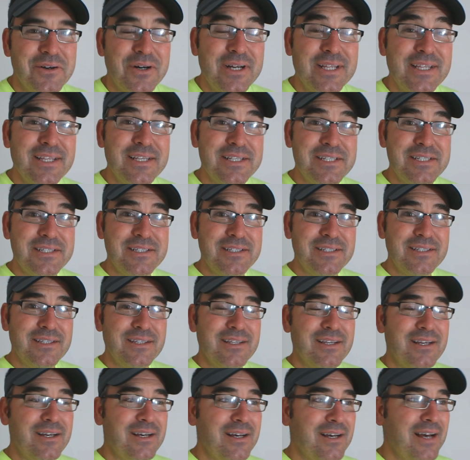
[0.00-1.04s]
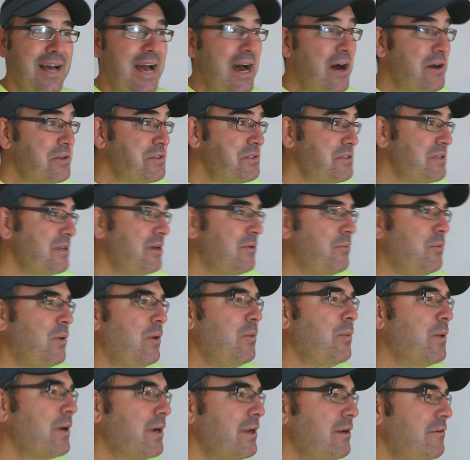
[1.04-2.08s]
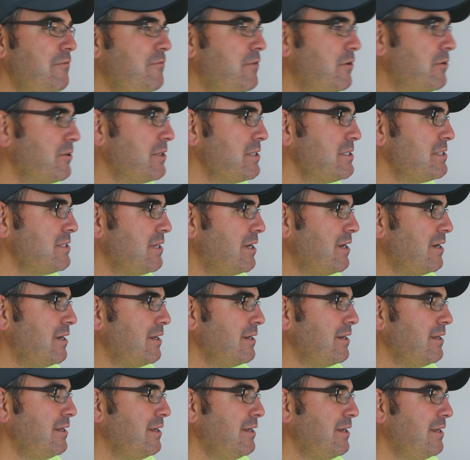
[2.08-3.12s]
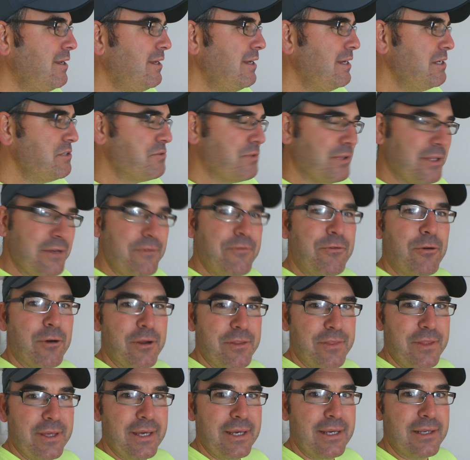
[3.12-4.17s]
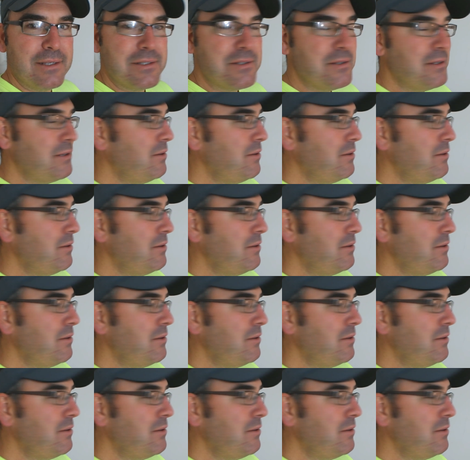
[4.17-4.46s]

on this house, what we're going to focus on is really four things.